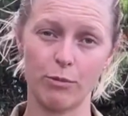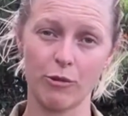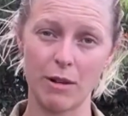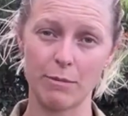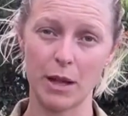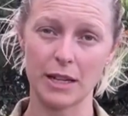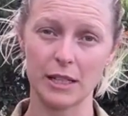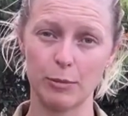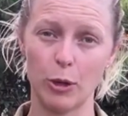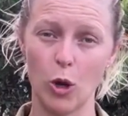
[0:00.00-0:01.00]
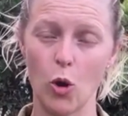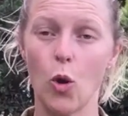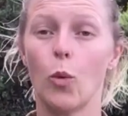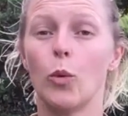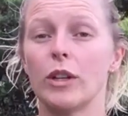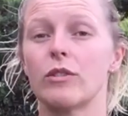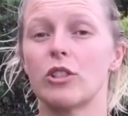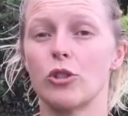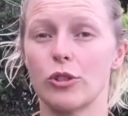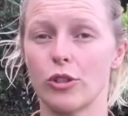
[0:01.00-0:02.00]
green plantings below will
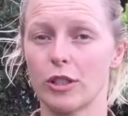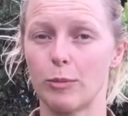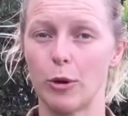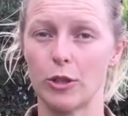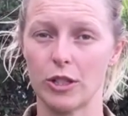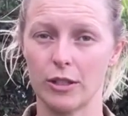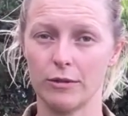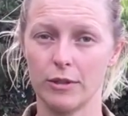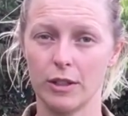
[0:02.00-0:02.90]
reduce your exposure.